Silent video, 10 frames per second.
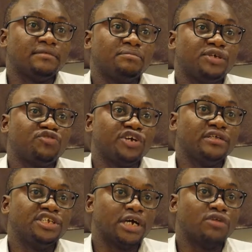
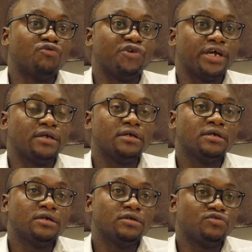between January
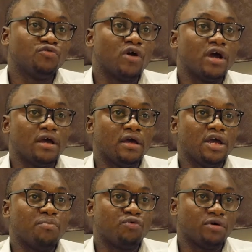to
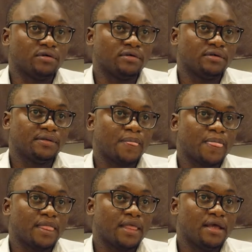April.
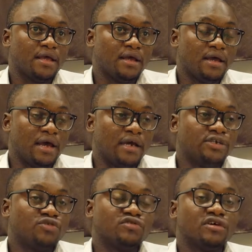
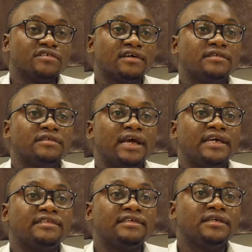And in
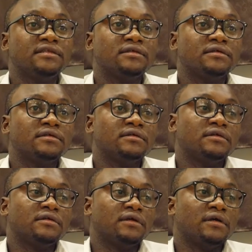2018,
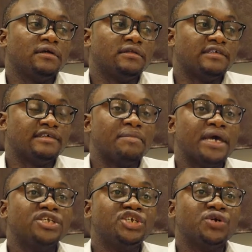the same
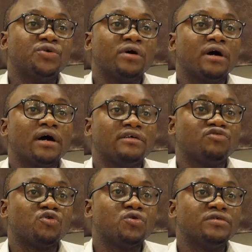NGO has
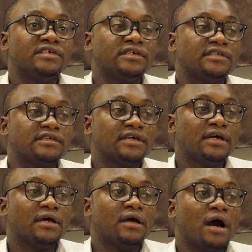recorded
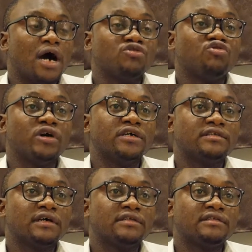
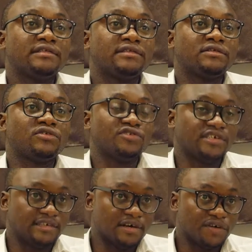
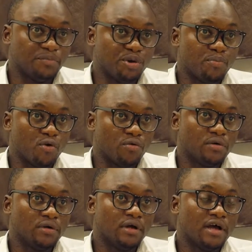137 people
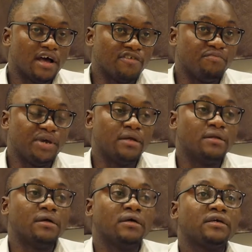have
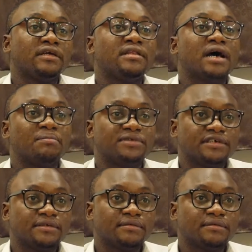been kidnapped,